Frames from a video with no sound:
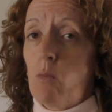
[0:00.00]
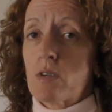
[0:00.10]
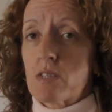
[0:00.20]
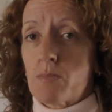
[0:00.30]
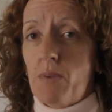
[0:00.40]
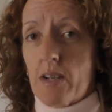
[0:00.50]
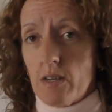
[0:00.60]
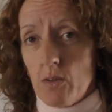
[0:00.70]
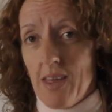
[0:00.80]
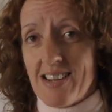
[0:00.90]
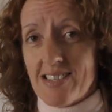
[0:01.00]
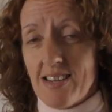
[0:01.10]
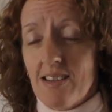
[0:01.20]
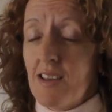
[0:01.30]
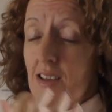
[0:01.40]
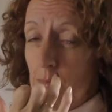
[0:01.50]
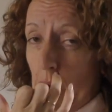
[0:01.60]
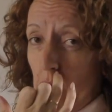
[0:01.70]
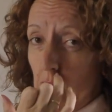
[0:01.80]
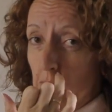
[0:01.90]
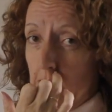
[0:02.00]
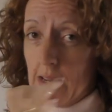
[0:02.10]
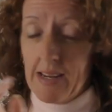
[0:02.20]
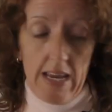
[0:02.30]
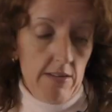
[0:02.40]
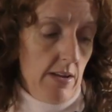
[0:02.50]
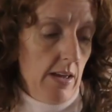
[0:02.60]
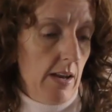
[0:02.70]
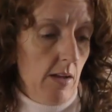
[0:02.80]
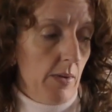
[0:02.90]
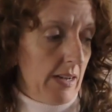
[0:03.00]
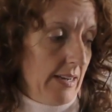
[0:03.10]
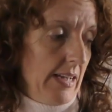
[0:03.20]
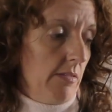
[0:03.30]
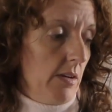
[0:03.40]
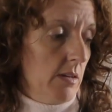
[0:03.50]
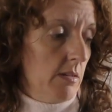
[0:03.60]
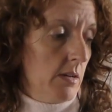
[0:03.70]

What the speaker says: I watch this back and do the editing, but hopefully you can hear it a little bit clearer.